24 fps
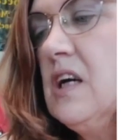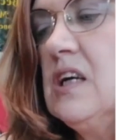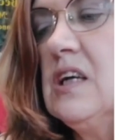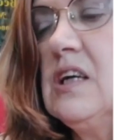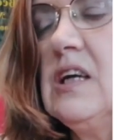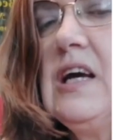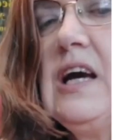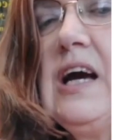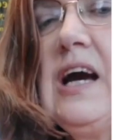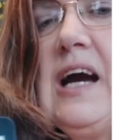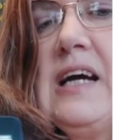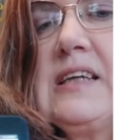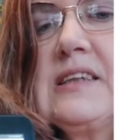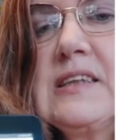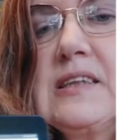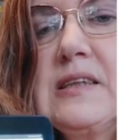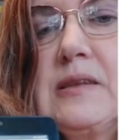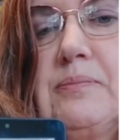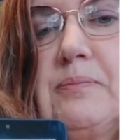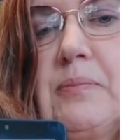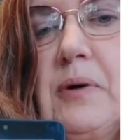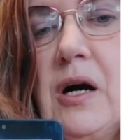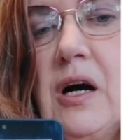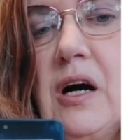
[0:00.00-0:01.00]
It has a
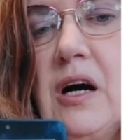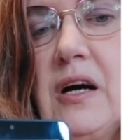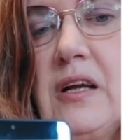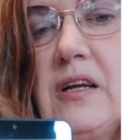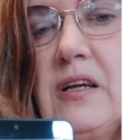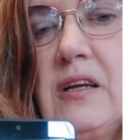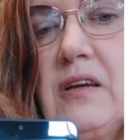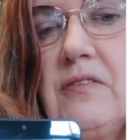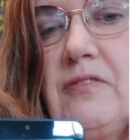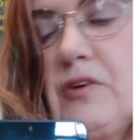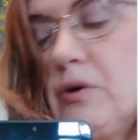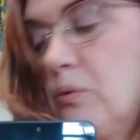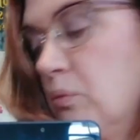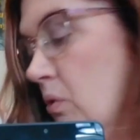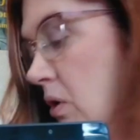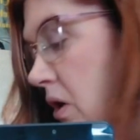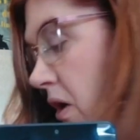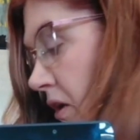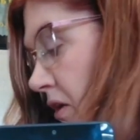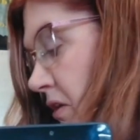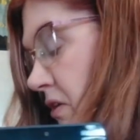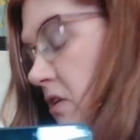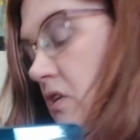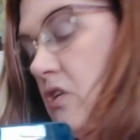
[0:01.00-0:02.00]
spot if you
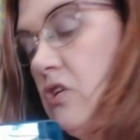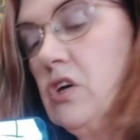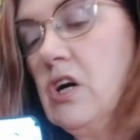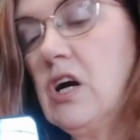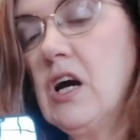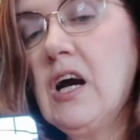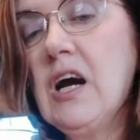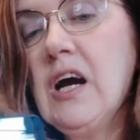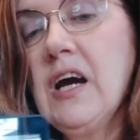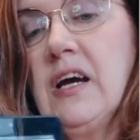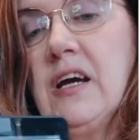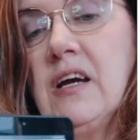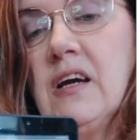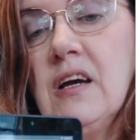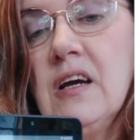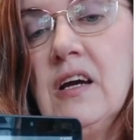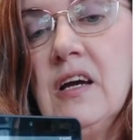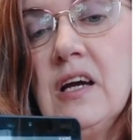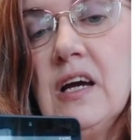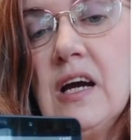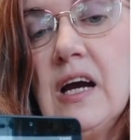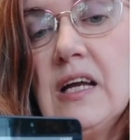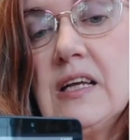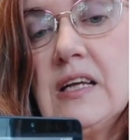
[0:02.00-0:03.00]
wanted to try
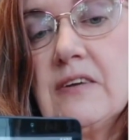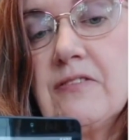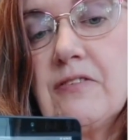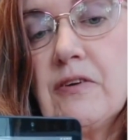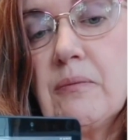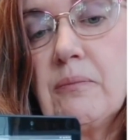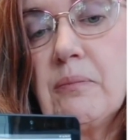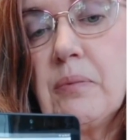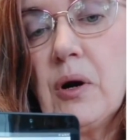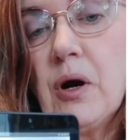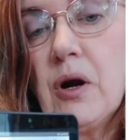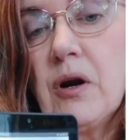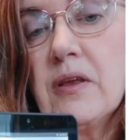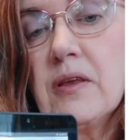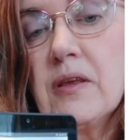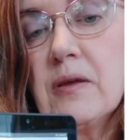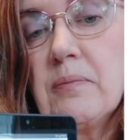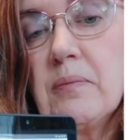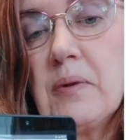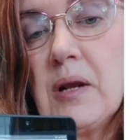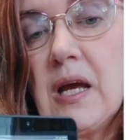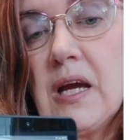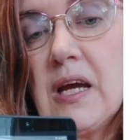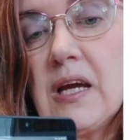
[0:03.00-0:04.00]
a different part of the
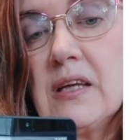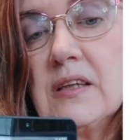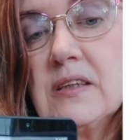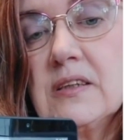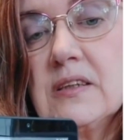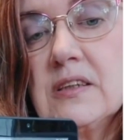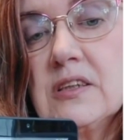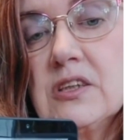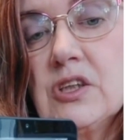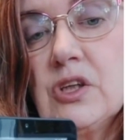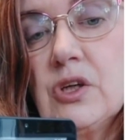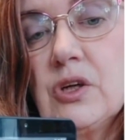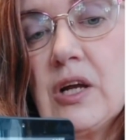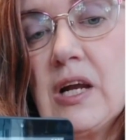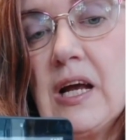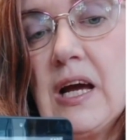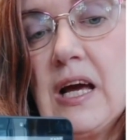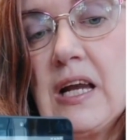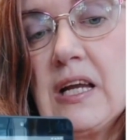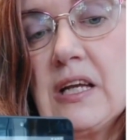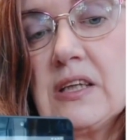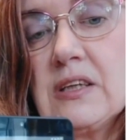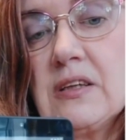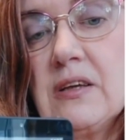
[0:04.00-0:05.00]
plant. So you can add
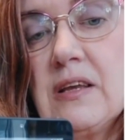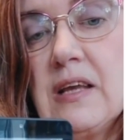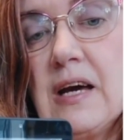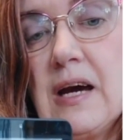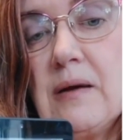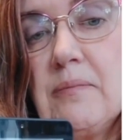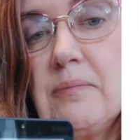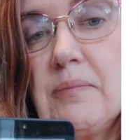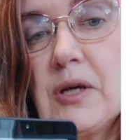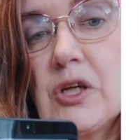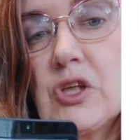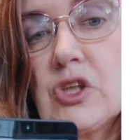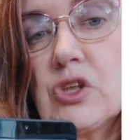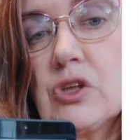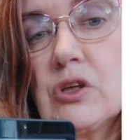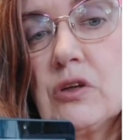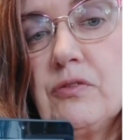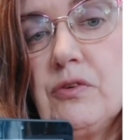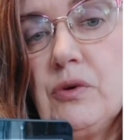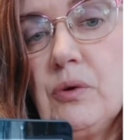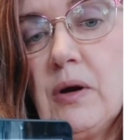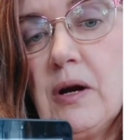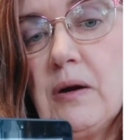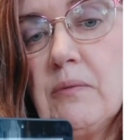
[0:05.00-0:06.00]
it to that picture if you
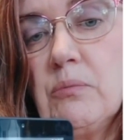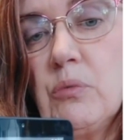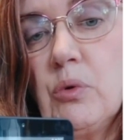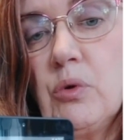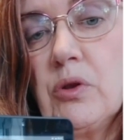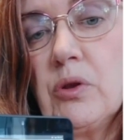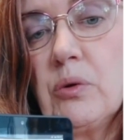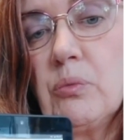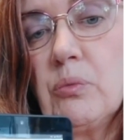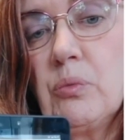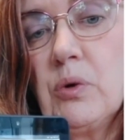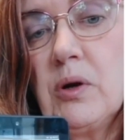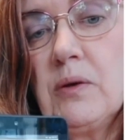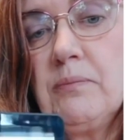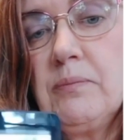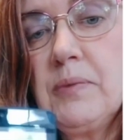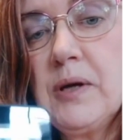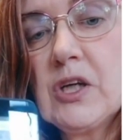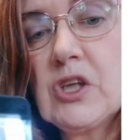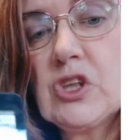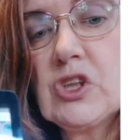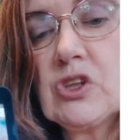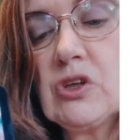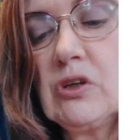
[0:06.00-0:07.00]
have more than one
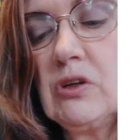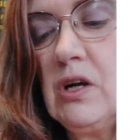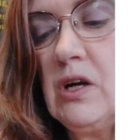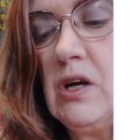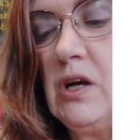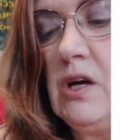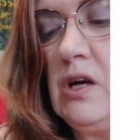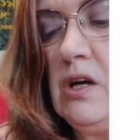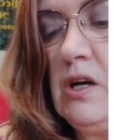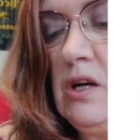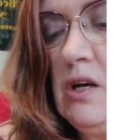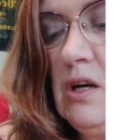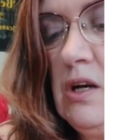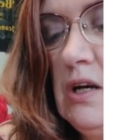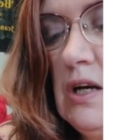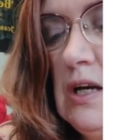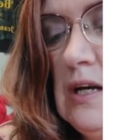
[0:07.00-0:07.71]
picture of